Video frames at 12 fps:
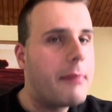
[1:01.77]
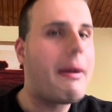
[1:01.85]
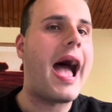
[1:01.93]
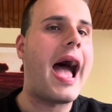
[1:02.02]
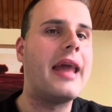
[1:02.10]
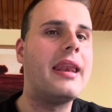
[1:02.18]

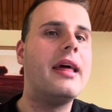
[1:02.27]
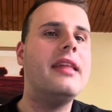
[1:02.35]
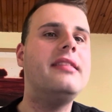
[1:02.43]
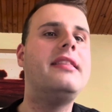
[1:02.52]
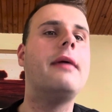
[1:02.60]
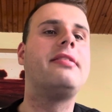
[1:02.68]
man,
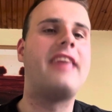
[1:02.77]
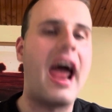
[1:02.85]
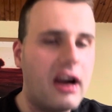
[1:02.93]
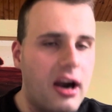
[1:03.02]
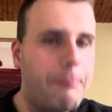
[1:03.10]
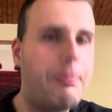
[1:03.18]
the
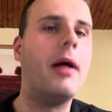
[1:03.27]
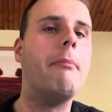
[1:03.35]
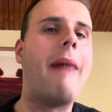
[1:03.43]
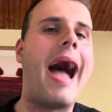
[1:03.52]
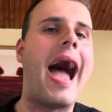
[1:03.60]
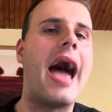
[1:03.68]
terrible
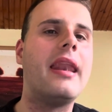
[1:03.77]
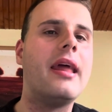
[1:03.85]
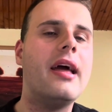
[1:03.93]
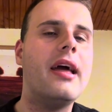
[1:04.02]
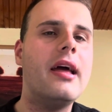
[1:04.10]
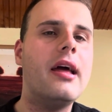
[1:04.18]
man,
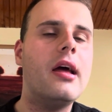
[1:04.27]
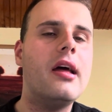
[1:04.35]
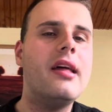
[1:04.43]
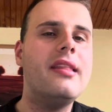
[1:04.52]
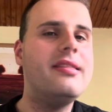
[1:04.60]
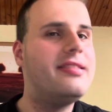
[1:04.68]

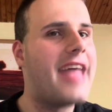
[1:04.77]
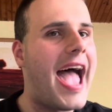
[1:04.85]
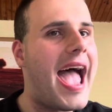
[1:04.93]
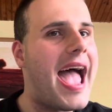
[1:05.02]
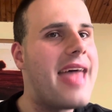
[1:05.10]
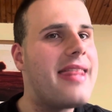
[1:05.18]

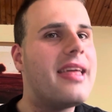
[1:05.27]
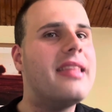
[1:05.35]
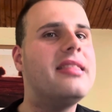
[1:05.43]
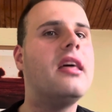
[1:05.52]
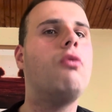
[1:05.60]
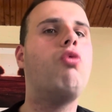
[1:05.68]
then
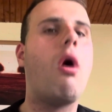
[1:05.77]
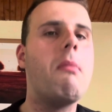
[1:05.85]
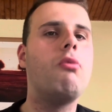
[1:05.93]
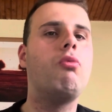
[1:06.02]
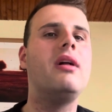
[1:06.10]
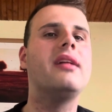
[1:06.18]
the
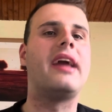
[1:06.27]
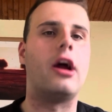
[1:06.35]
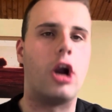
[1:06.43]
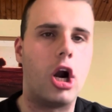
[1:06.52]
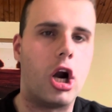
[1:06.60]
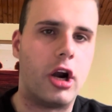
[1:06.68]
woman will get
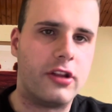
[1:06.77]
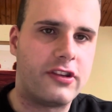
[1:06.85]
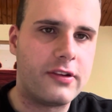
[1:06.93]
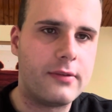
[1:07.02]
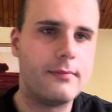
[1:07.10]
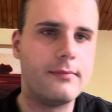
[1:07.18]

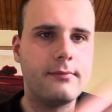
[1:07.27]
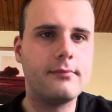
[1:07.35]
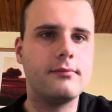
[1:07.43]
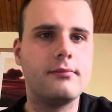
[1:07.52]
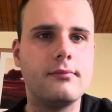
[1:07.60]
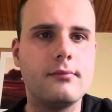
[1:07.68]
hurt.
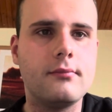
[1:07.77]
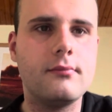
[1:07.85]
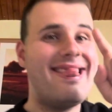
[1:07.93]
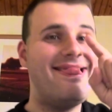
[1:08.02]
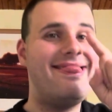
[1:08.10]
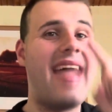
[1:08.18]

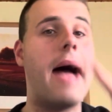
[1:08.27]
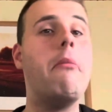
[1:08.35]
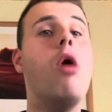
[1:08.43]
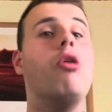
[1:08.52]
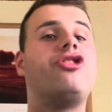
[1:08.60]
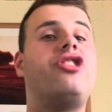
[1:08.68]
The
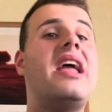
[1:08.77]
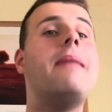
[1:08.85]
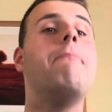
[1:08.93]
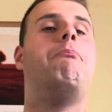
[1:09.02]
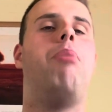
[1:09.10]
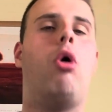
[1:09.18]
most
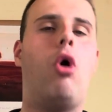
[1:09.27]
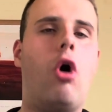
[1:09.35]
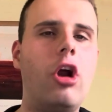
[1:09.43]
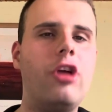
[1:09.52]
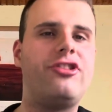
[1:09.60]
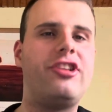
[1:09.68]

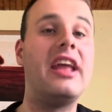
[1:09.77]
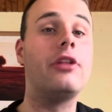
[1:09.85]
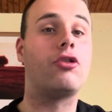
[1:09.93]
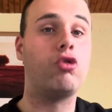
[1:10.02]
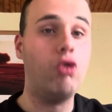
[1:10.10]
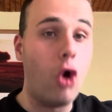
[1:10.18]
important
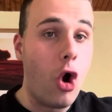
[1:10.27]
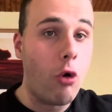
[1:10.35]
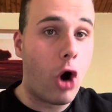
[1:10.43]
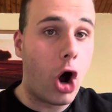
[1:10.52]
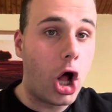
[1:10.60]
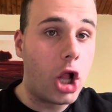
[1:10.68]

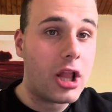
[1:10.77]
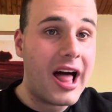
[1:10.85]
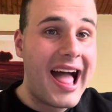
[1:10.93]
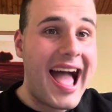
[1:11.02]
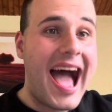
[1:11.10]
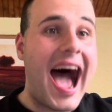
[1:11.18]
rule
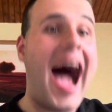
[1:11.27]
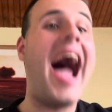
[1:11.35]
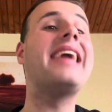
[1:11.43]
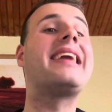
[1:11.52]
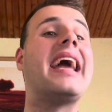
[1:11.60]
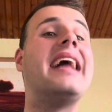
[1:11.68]

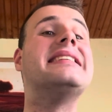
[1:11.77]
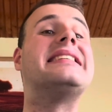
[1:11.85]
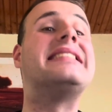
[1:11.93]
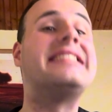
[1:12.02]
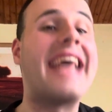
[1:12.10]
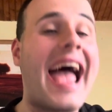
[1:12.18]
I can
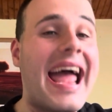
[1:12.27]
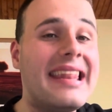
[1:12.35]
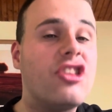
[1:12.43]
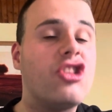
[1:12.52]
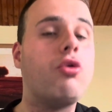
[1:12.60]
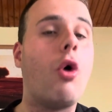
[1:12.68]
send
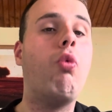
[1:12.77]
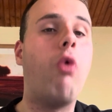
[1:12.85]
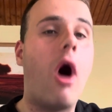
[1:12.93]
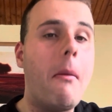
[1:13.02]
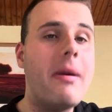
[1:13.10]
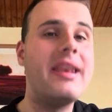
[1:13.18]
to a
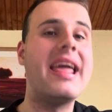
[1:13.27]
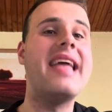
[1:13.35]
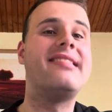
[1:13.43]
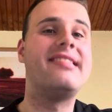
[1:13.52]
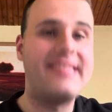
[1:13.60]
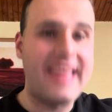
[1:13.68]
woman
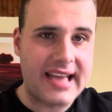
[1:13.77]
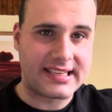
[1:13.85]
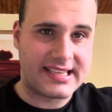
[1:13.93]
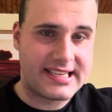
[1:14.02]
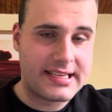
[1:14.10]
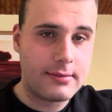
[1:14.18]
is this.